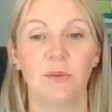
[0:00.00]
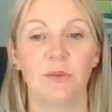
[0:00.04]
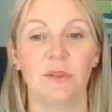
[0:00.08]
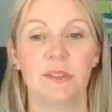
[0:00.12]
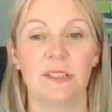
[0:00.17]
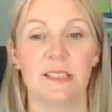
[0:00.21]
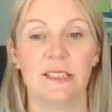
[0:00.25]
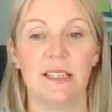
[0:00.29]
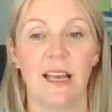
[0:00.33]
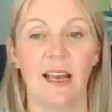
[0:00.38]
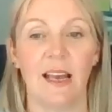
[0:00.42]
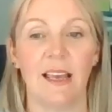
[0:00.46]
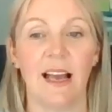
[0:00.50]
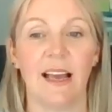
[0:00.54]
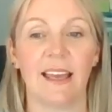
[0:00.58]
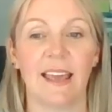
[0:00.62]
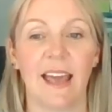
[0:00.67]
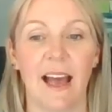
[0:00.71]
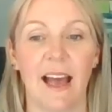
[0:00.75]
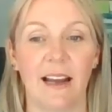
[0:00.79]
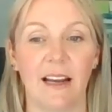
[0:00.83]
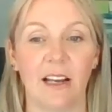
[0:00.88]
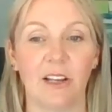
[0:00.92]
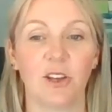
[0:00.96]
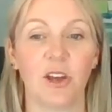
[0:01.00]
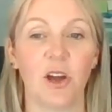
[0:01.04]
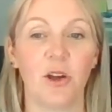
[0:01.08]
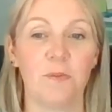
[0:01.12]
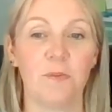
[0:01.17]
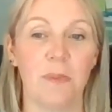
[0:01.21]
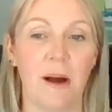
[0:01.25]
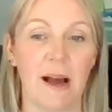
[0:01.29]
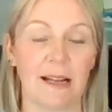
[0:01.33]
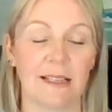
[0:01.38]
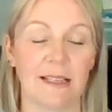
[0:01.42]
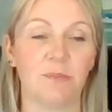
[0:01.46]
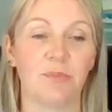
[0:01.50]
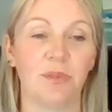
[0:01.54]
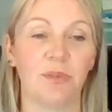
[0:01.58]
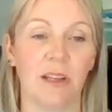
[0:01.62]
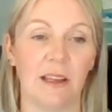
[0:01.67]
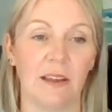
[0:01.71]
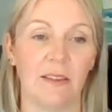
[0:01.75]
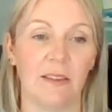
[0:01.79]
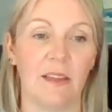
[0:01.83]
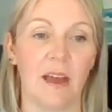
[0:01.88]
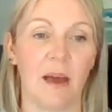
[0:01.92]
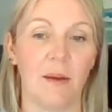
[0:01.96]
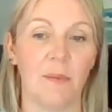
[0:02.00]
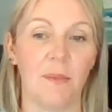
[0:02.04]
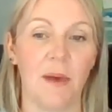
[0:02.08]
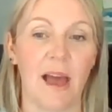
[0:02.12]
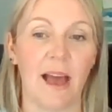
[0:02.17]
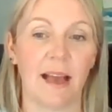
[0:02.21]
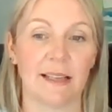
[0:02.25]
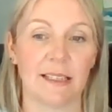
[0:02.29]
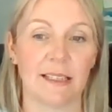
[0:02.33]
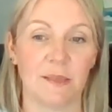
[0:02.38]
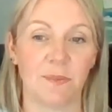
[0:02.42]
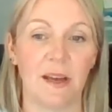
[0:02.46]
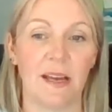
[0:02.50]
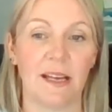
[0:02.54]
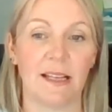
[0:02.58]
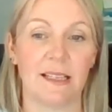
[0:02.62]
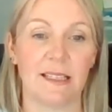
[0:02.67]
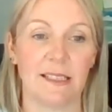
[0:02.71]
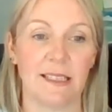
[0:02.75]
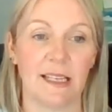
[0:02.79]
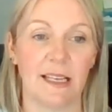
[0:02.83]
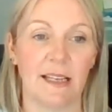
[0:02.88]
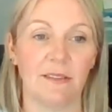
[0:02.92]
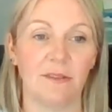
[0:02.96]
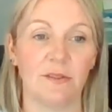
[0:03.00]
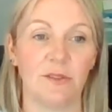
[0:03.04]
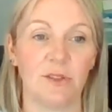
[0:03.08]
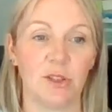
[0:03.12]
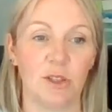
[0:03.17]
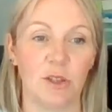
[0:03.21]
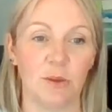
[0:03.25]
would say, again, I'd go back to bringing them experts in